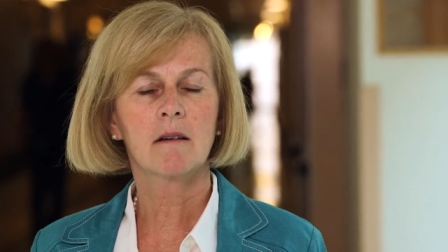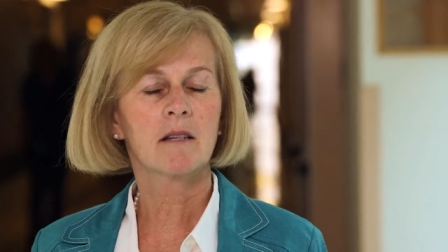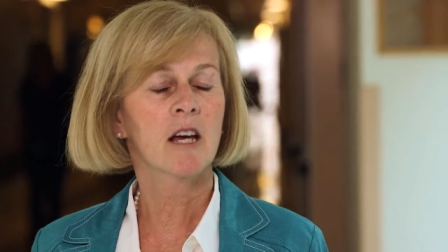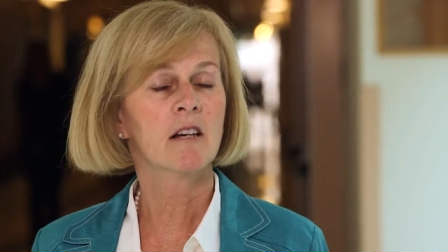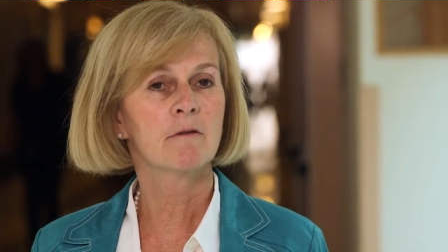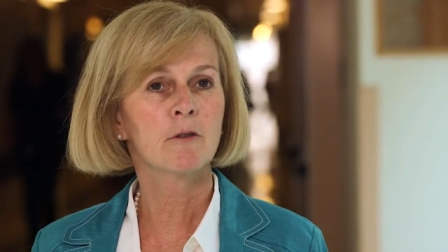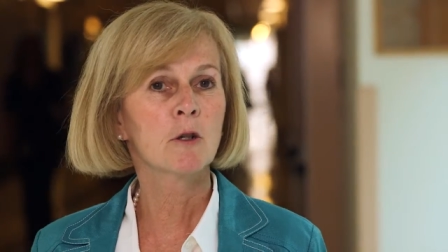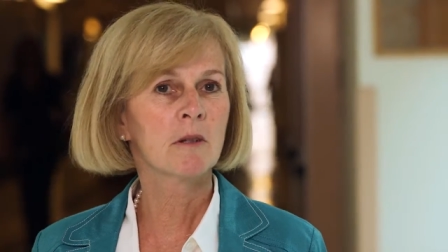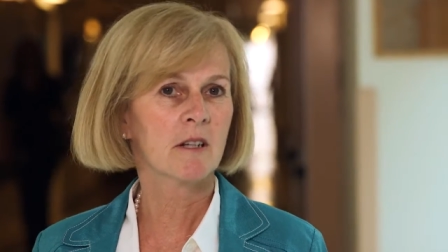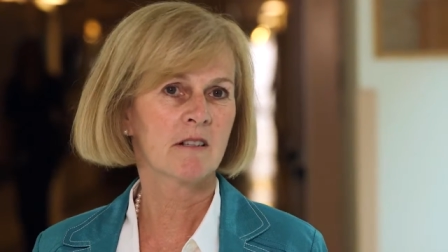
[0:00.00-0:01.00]
can't
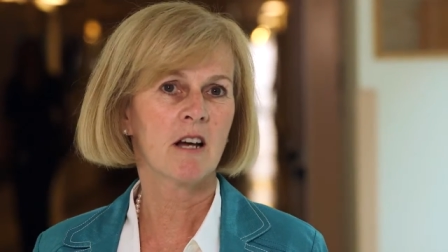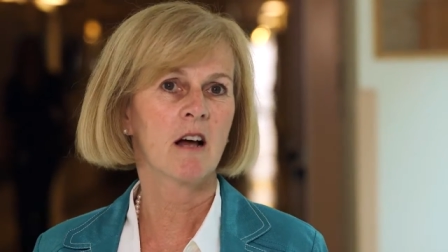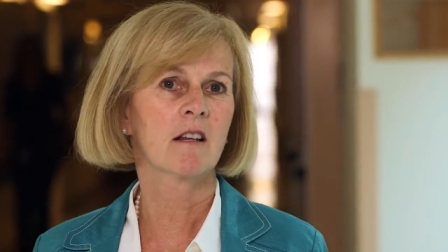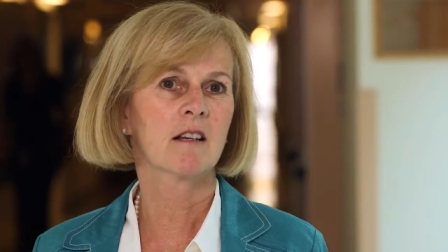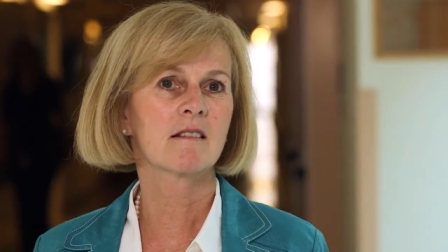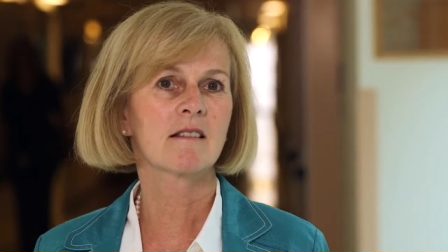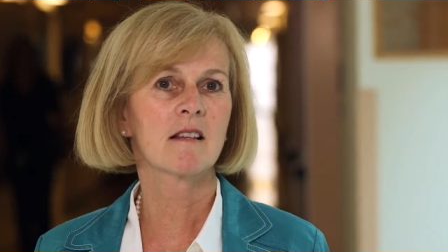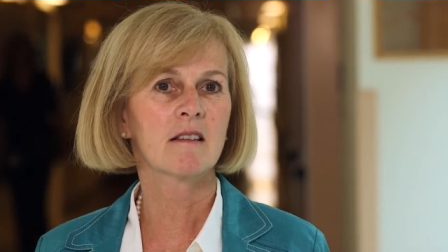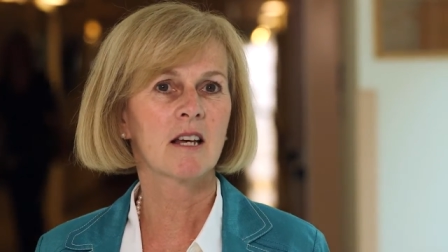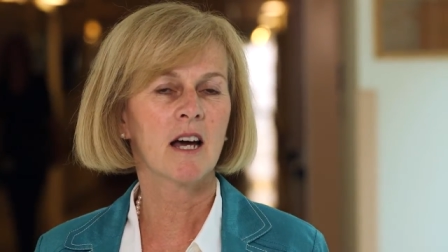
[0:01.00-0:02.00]
verbally tell us
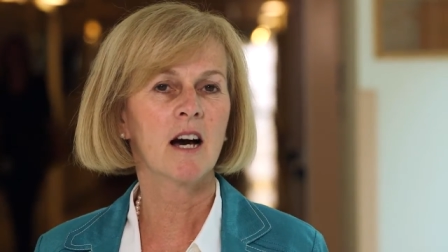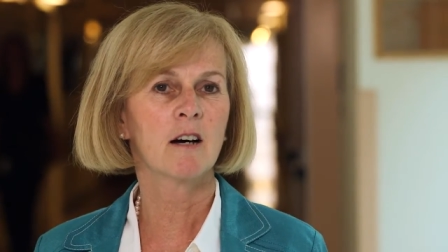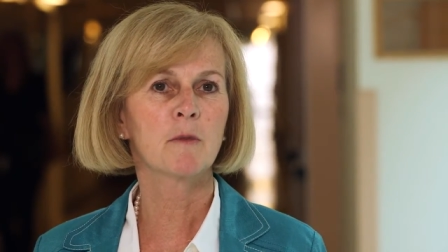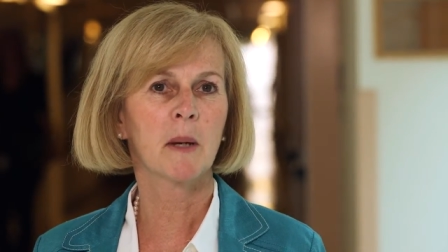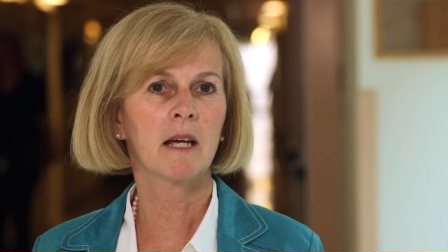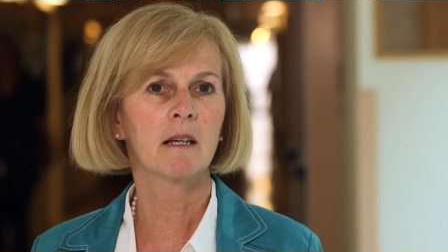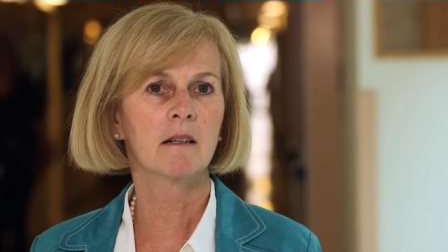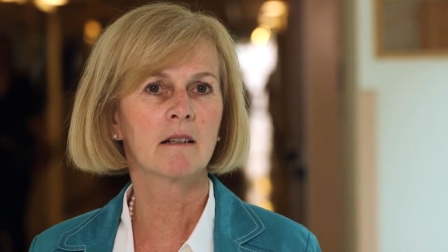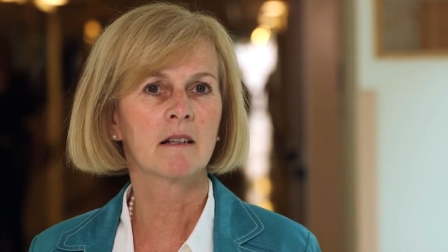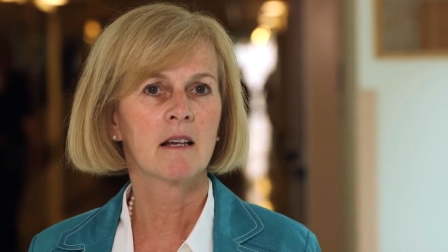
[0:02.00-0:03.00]
that they have
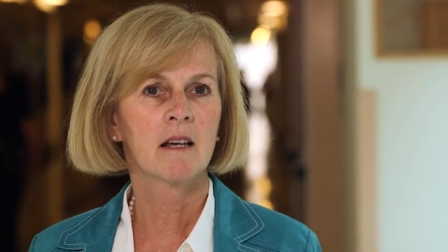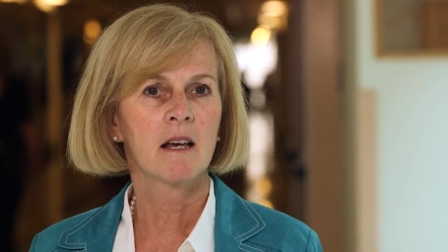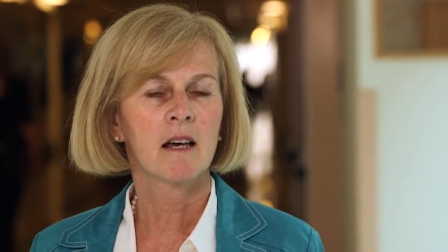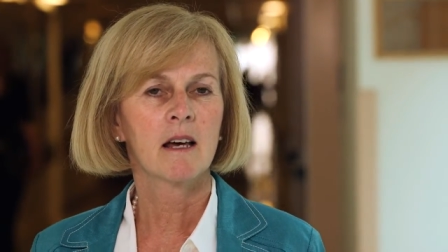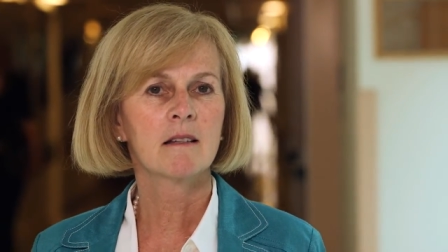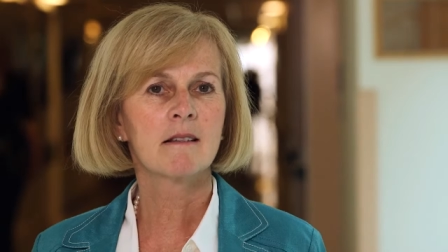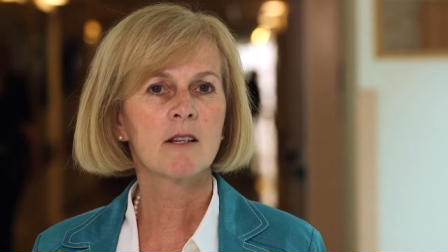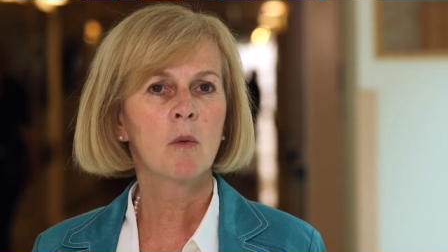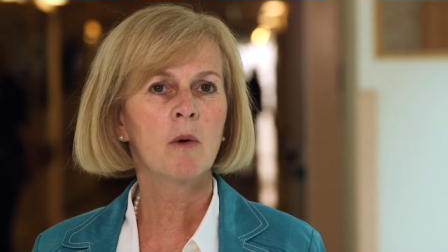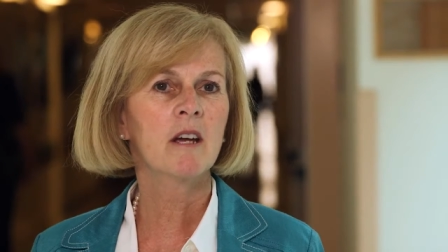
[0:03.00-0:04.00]
pain. And
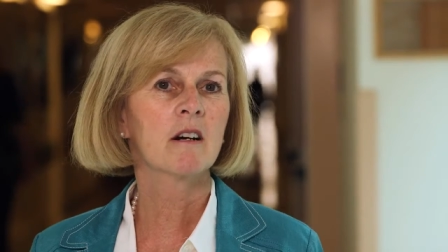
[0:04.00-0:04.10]
so we